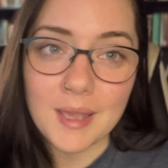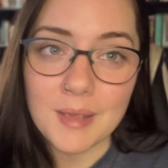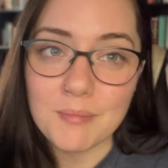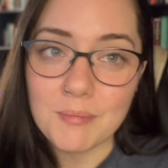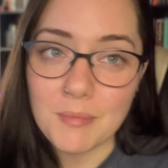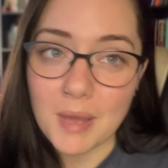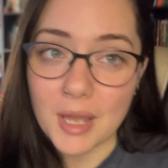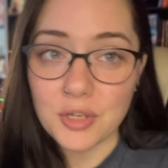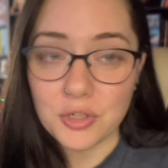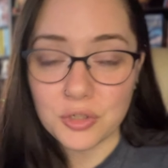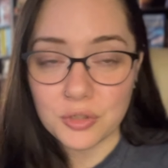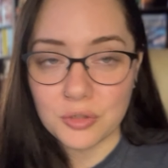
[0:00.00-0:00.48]

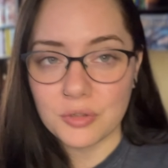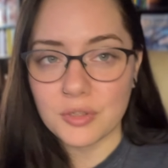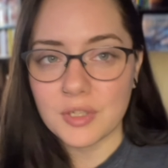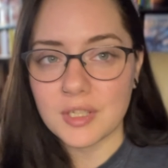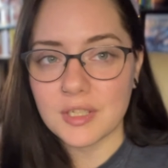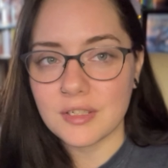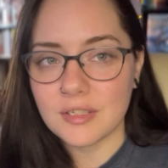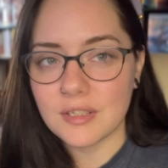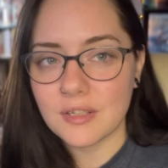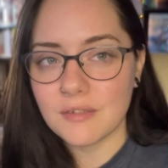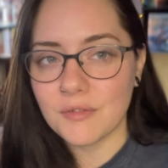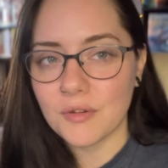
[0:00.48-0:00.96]
master
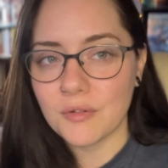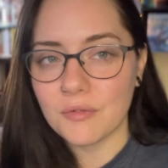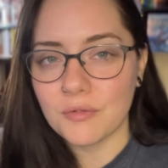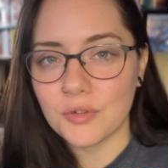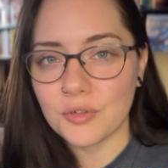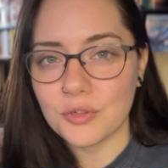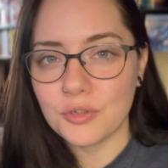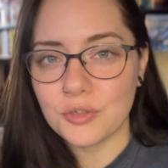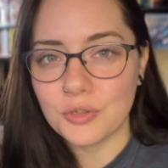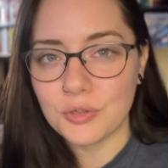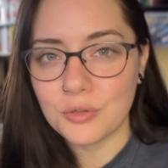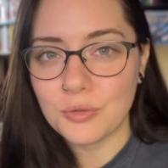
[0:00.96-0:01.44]
list of over
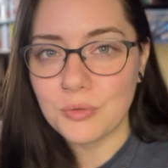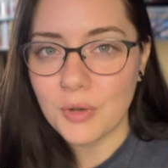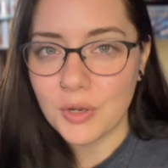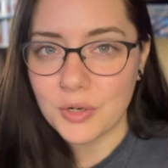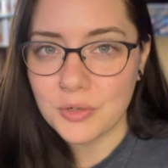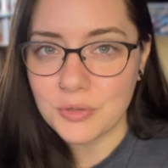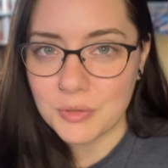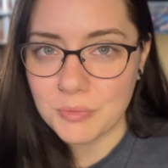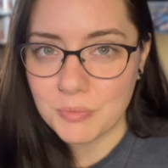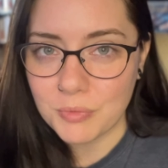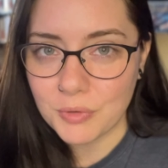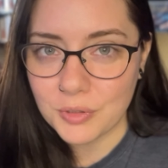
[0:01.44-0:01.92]

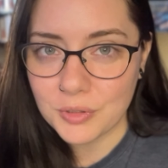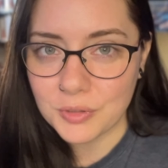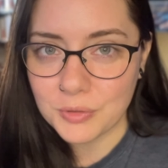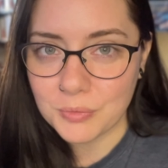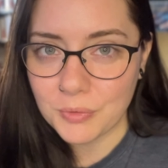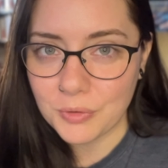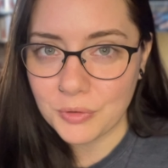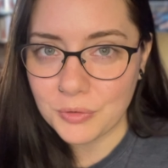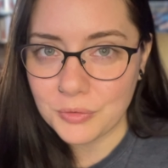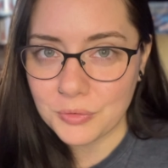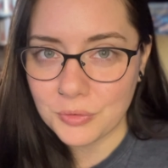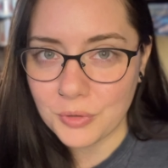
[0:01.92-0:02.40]
200 books
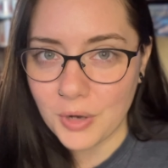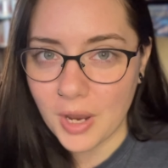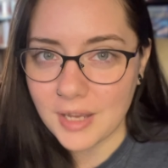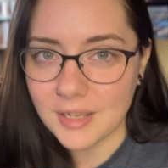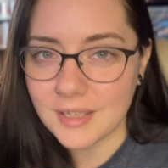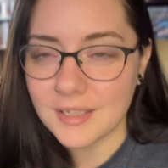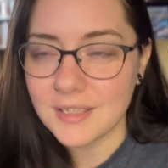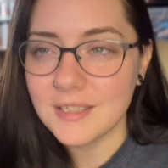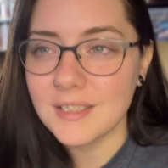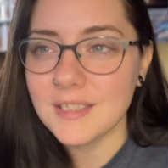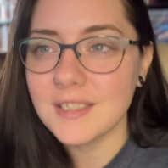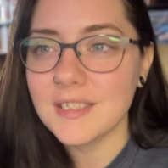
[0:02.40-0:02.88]
with
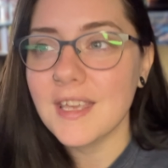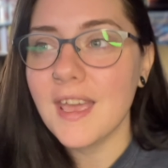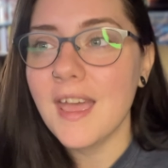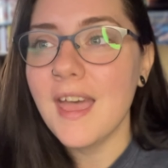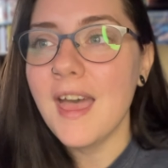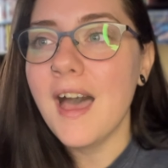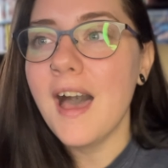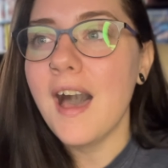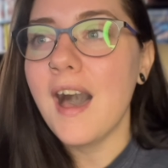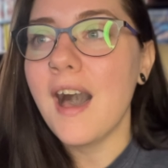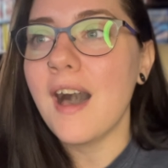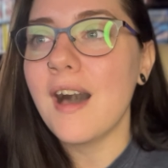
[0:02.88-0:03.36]
dragons.
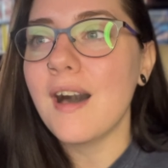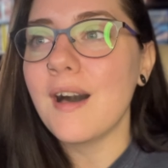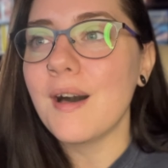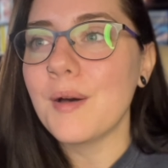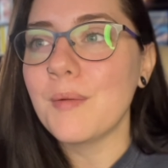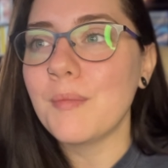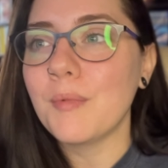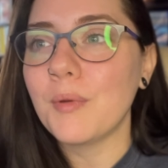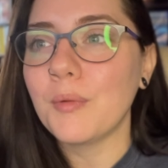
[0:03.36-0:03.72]
I